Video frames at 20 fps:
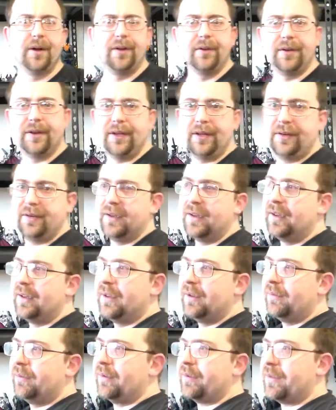we all did
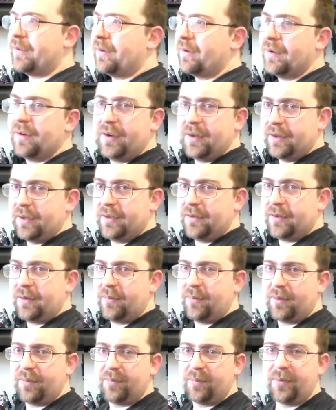with
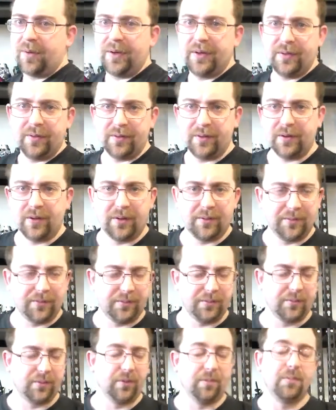Hercules at one point, uh,
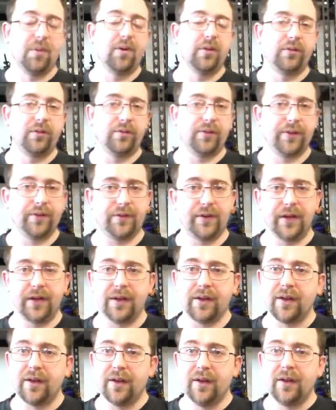or most of us
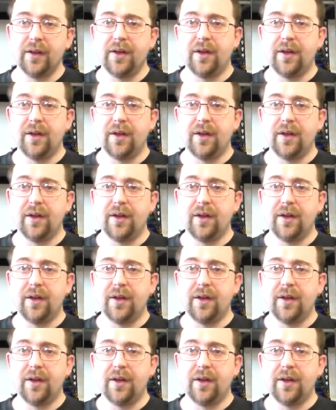did.